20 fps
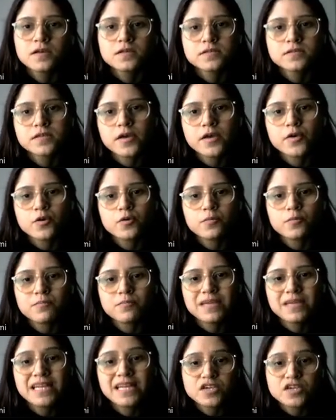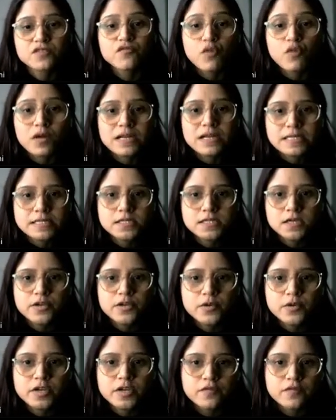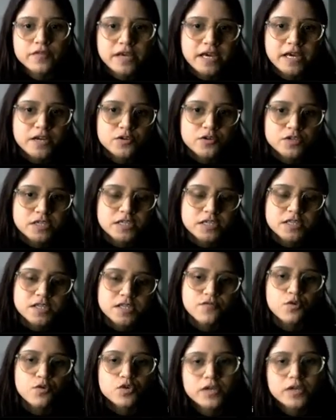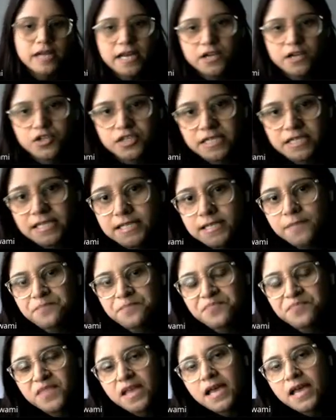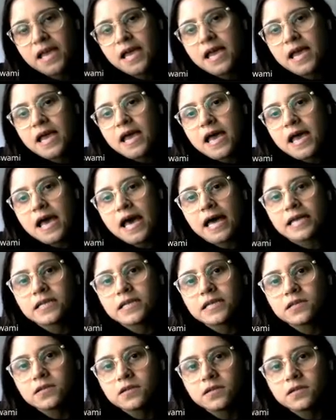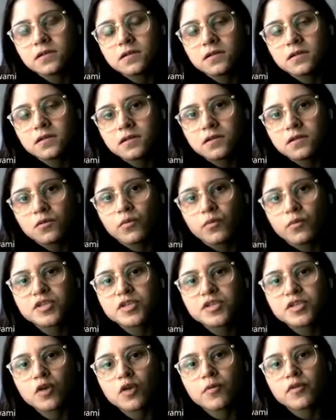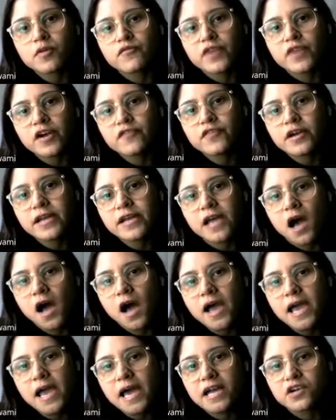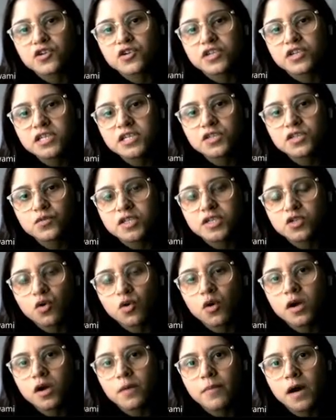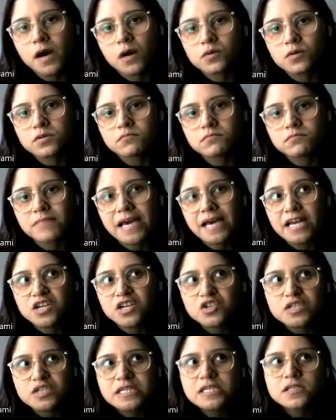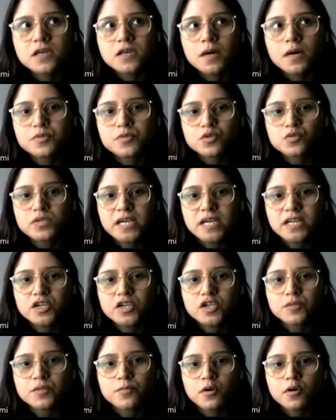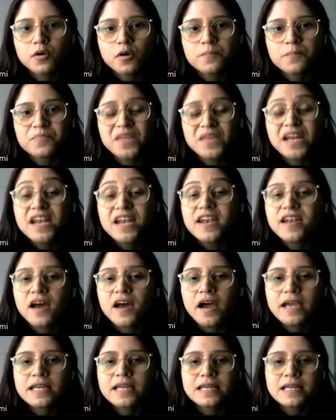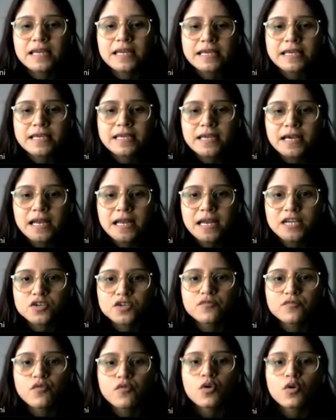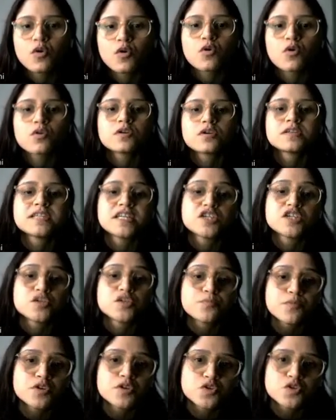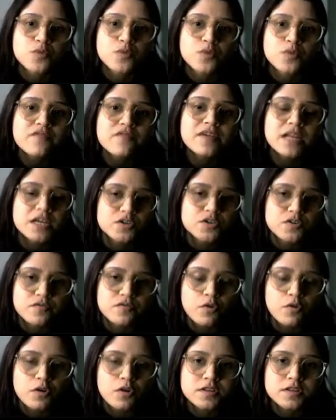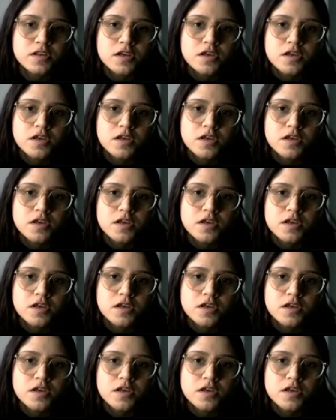So electron volt is the unit of the energy, this photon energies. And when we talk about very, very high energies, we talk about energies up to 10 to the power 9, like giga electron volt, or 10 to the power 12 electron volt.